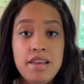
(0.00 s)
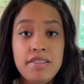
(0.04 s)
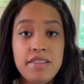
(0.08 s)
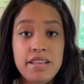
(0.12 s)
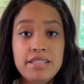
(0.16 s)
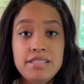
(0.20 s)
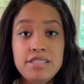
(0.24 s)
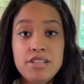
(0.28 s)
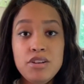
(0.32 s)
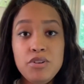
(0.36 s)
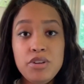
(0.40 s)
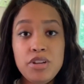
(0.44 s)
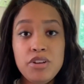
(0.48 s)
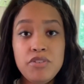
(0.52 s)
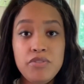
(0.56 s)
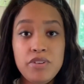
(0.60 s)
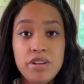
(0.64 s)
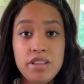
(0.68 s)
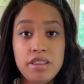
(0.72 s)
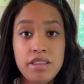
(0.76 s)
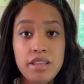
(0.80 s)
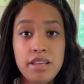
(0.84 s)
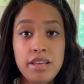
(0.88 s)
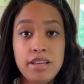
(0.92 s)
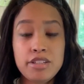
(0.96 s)
They sell
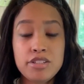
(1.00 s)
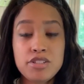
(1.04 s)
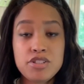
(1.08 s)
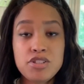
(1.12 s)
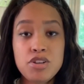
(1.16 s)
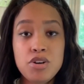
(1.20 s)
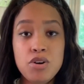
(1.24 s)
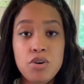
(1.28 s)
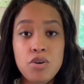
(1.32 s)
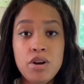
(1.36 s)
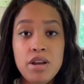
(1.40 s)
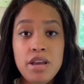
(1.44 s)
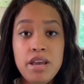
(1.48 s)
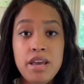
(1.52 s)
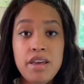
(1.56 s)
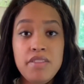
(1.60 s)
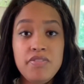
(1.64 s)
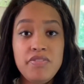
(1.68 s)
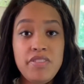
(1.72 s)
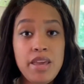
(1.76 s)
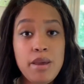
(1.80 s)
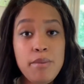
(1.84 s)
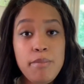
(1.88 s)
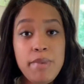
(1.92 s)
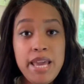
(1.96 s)
different things, so
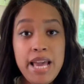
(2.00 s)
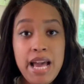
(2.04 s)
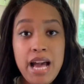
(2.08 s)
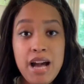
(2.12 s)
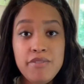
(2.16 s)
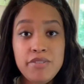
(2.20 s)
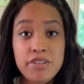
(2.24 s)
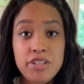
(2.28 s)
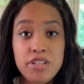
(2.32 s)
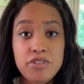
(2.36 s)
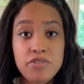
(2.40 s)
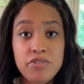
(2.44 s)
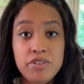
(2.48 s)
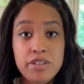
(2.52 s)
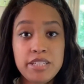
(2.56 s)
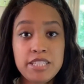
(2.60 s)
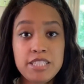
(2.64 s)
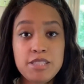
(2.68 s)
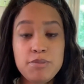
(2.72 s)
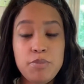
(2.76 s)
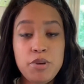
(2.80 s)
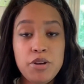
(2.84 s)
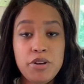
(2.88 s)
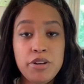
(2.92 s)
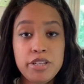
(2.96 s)
they may have a different
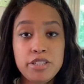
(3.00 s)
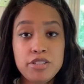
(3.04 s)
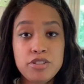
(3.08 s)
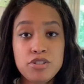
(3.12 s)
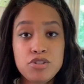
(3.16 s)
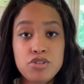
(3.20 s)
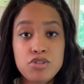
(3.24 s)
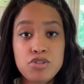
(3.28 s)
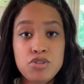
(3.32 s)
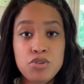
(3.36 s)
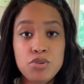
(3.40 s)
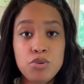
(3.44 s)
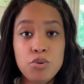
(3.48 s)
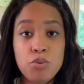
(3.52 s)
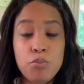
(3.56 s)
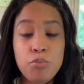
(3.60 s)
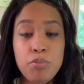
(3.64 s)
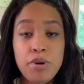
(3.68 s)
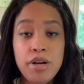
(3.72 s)
experience too.